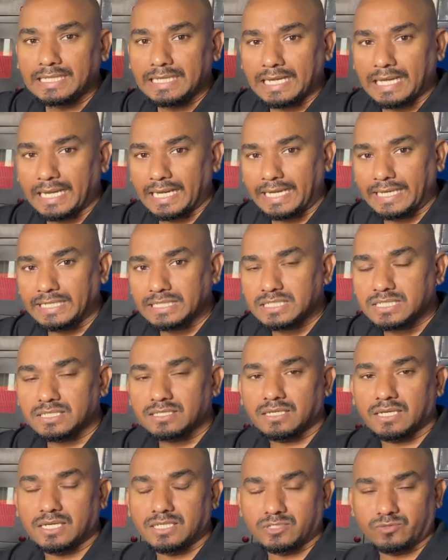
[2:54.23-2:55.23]
8
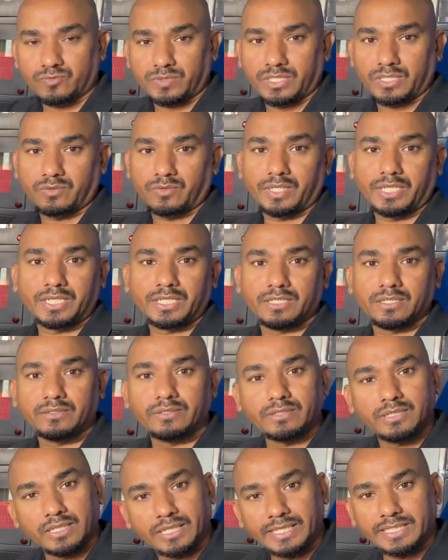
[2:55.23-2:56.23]
as we read
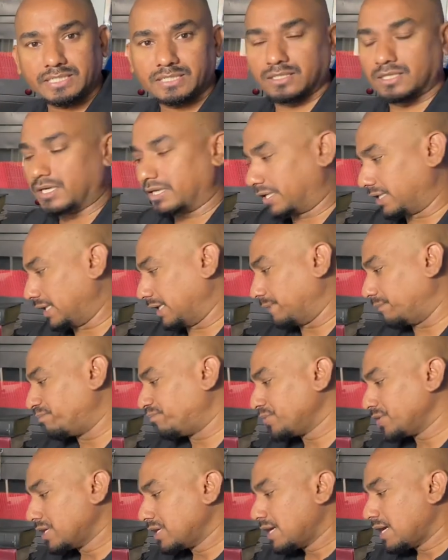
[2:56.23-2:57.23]
later again.
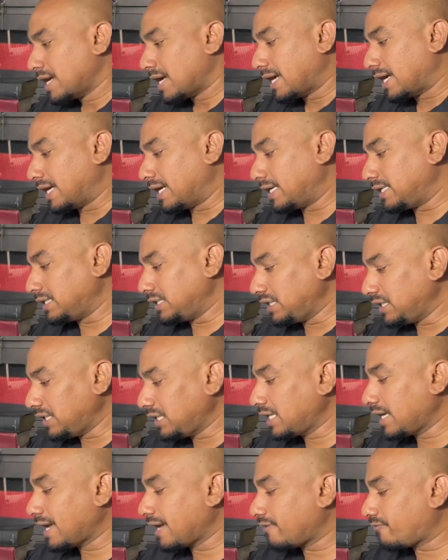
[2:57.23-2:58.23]
And ye
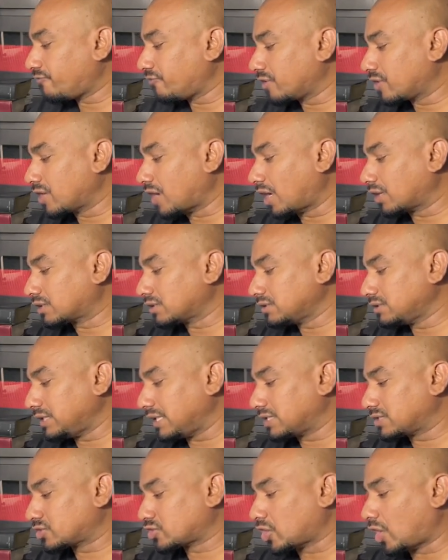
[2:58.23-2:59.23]
have forgotten the
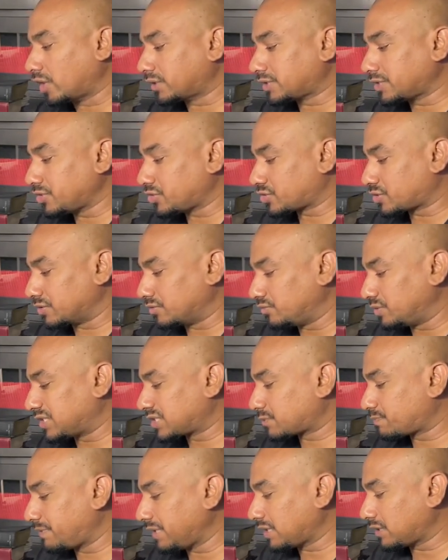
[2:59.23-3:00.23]
exhortation which
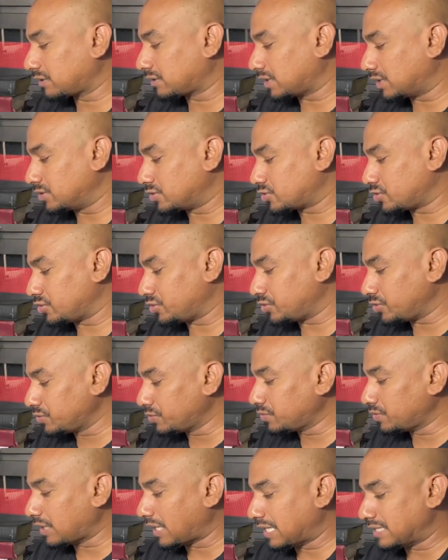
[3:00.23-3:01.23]
speaketh unto
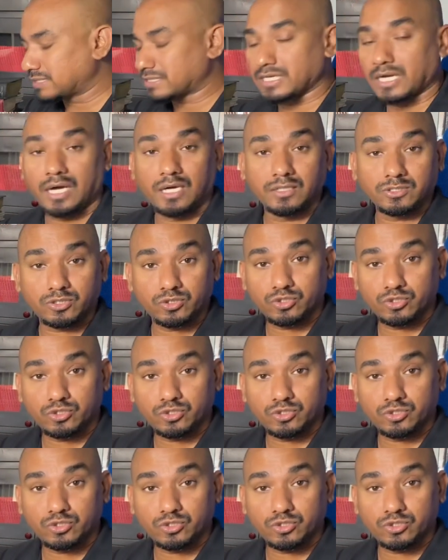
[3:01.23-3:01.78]
you as unto